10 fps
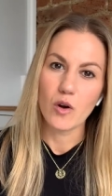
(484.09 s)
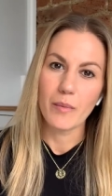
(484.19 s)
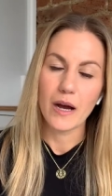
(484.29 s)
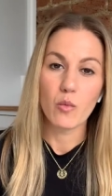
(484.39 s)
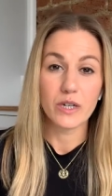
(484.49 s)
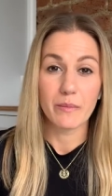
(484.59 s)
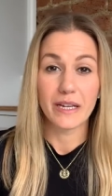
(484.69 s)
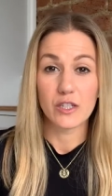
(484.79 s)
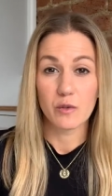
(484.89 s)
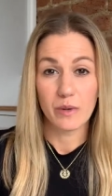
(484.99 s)
about what it
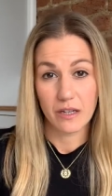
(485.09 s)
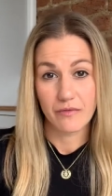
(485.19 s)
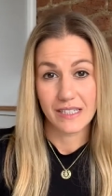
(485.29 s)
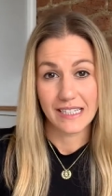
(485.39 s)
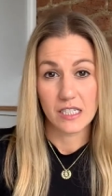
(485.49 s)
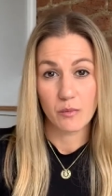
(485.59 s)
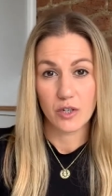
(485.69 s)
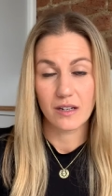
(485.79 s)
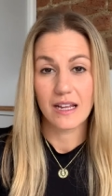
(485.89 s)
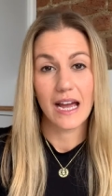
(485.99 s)
means to be a fittings
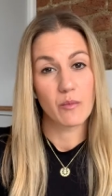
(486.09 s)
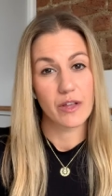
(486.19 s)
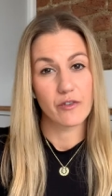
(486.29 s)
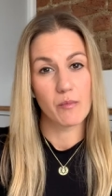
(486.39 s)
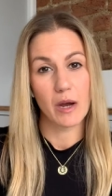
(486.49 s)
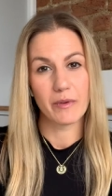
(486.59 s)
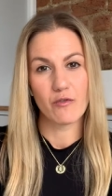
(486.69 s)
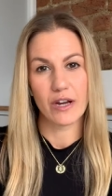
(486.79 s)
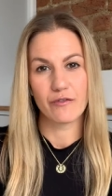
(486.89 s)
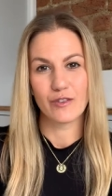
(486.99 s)
model and whether it might be
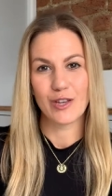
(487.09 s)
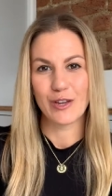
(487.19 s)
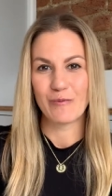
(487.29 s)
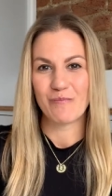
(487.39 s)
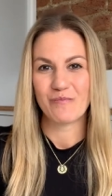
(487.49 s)
right for you.